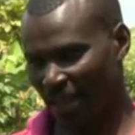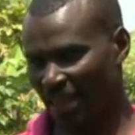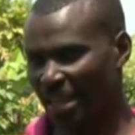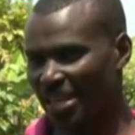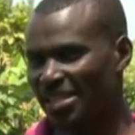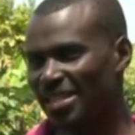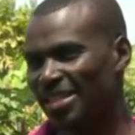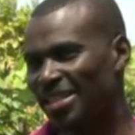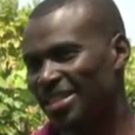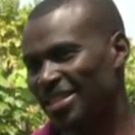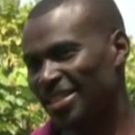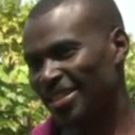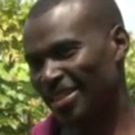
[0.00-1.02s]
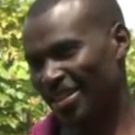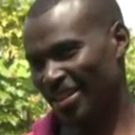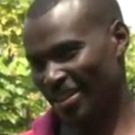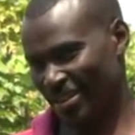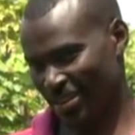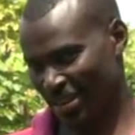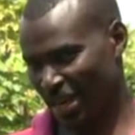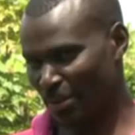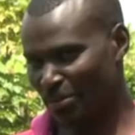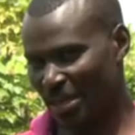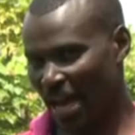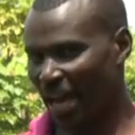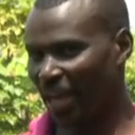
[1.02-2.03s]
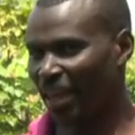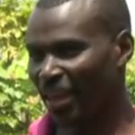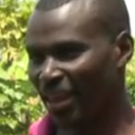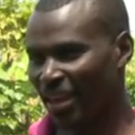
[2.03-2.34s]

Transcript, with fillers: the acidity comes high